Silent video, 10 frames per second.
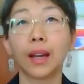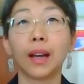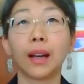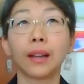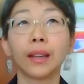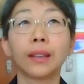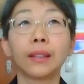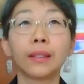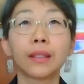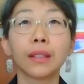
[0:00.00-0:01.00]

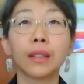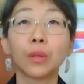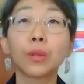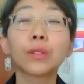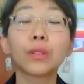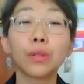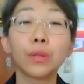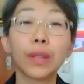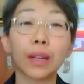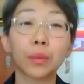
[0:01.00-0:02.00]
And in order to do
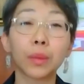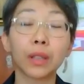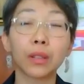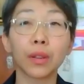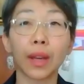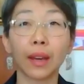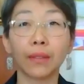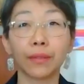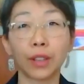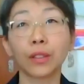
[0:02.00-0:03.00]
that, we need to have
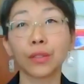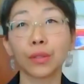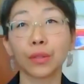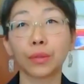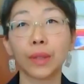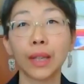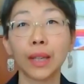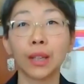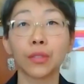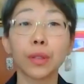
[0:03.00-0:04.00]
also
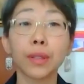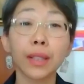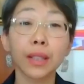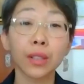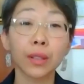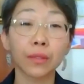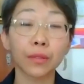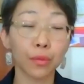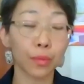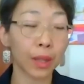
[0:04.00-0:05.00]

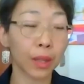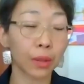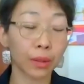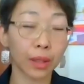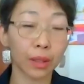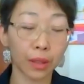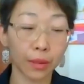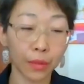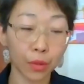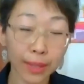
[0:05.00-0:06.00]

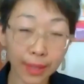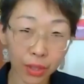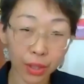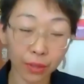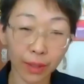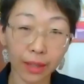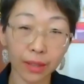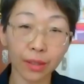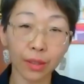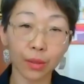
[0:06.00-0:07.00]
the translation
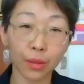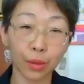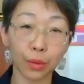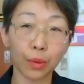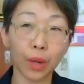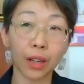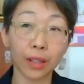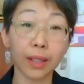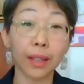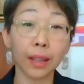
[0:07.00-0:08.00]
rights to
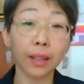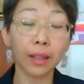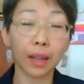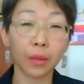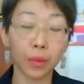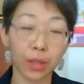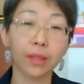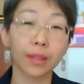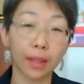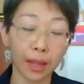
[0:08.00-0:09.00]
RDA, which
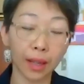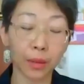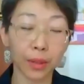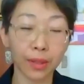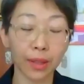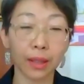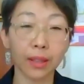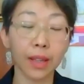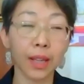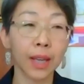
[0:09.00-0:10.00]
is our
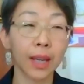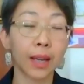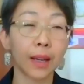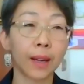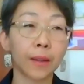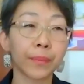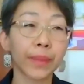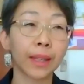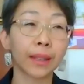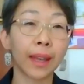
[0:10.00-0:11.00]
standard,
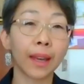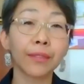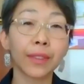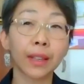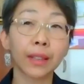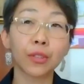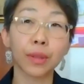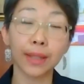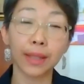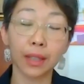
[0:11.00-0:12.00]
and have that
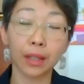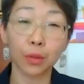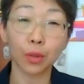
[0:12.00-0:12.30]
translated into